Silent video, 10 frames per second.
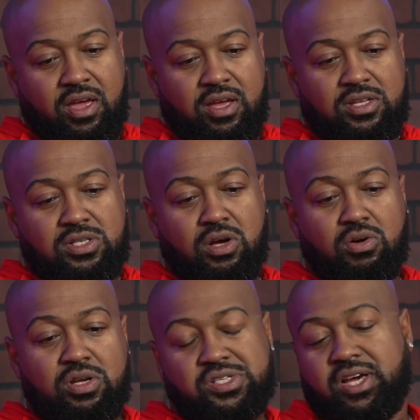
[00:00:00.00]
So,
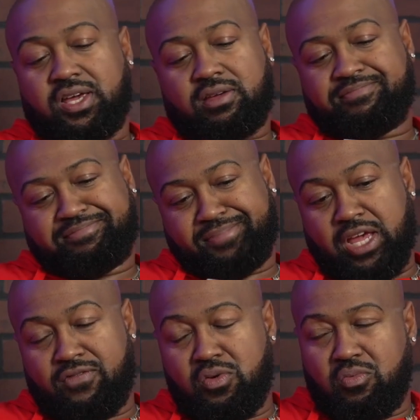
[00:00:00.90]
because like
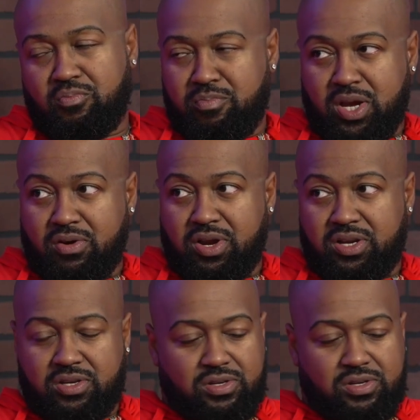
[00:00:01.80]
if you're married,